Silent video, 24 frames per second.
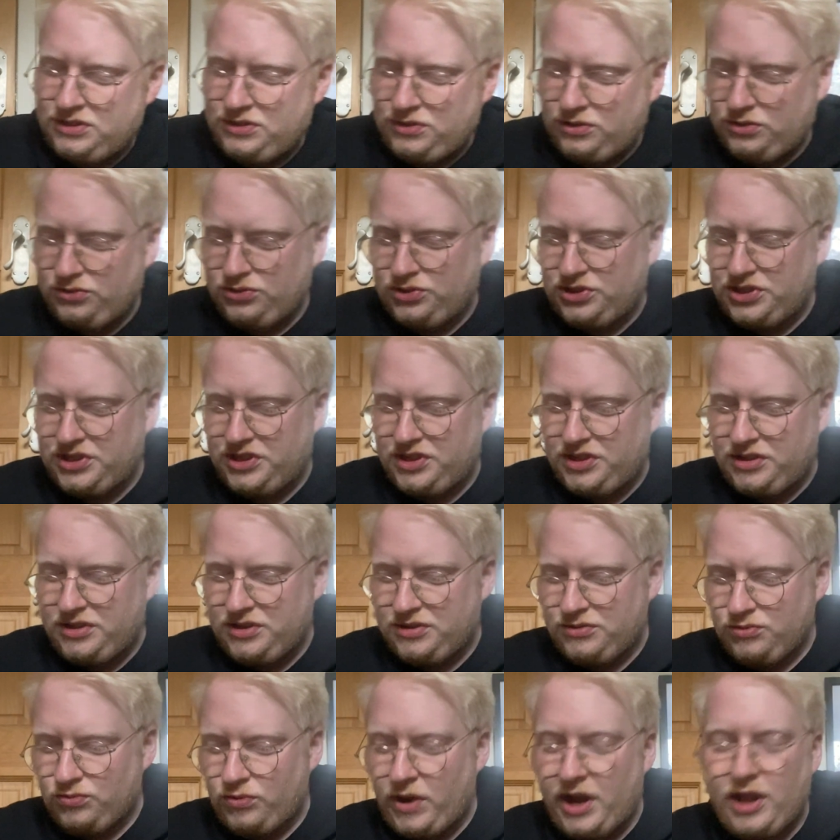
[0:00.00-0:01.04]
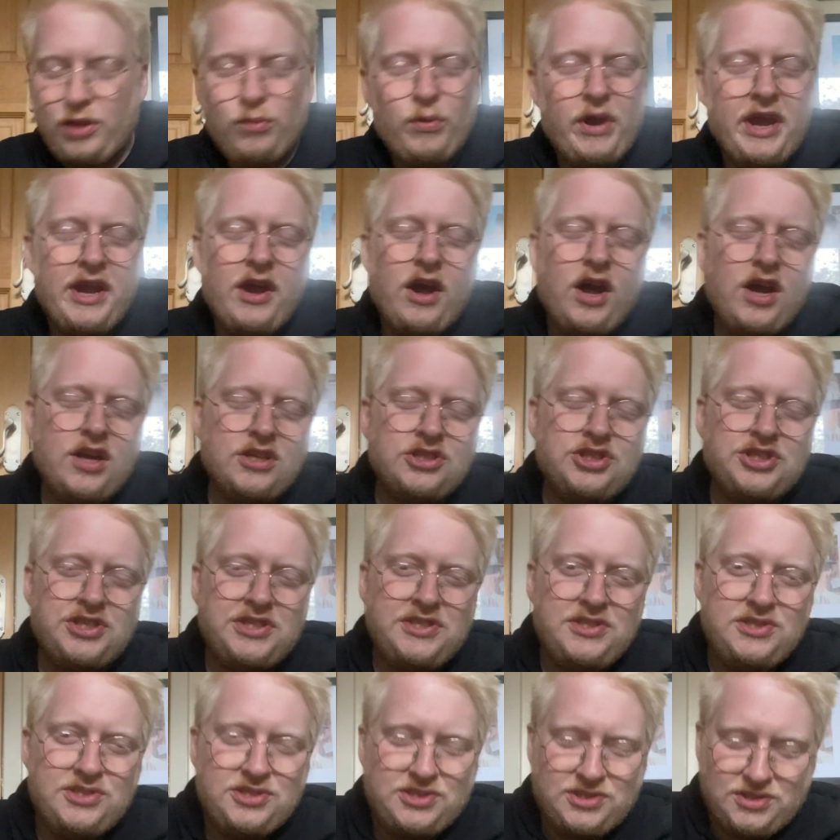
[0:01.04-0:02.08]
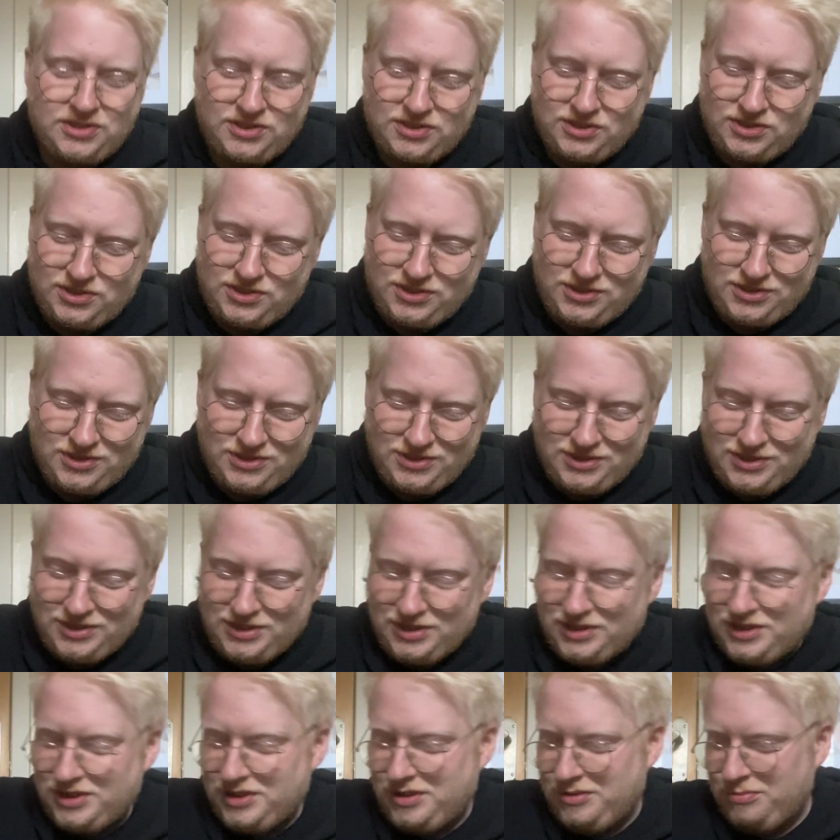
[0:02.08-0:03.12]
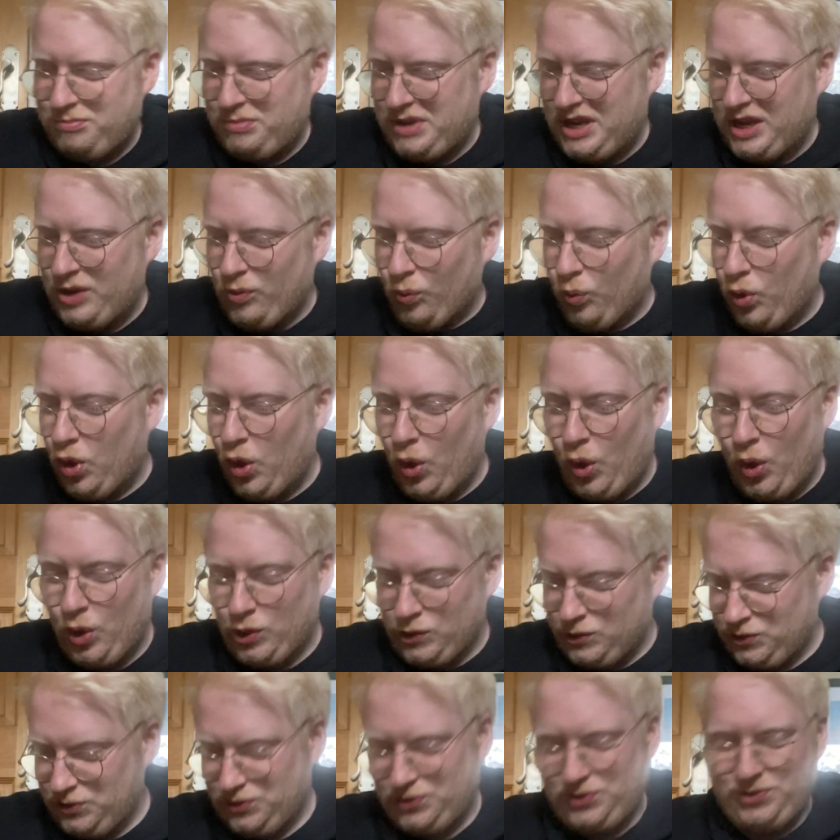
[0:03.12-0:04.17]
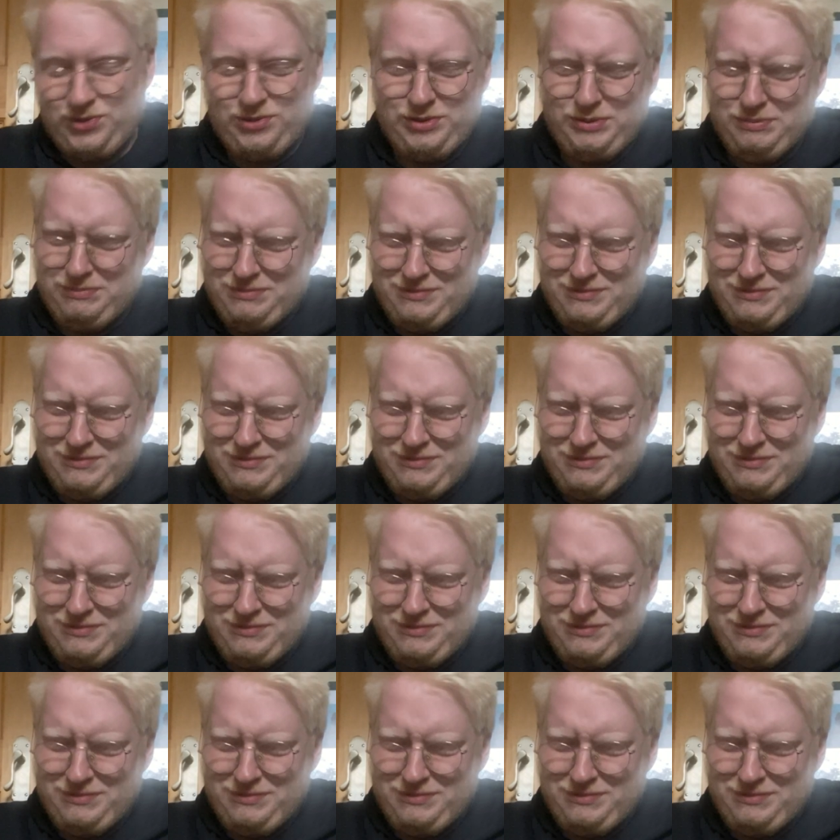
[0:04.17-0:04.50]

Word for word: under railway arches and big walls.